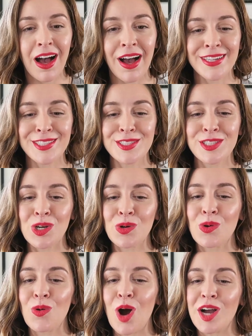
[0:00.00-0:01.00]
Uh,
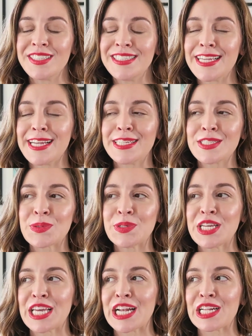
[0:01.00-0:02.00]
so on days where
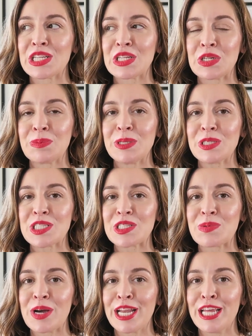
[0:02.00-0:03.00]
you get a little bit
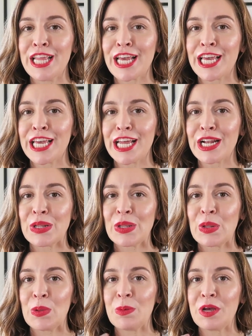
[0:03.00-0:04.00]
sweaty, they can get a
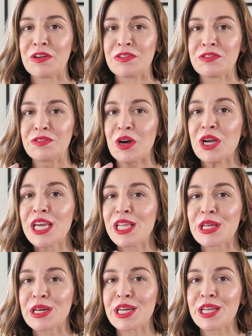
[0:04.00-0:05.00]
little bit
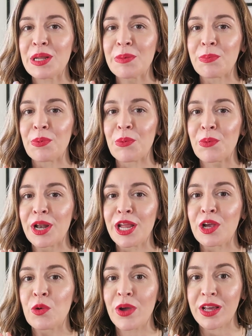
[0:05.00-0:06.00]
funky looking
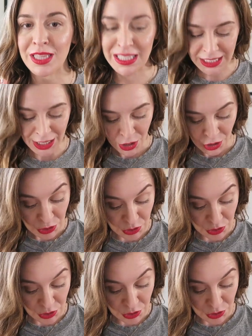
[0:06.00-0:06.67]
pretty quickly.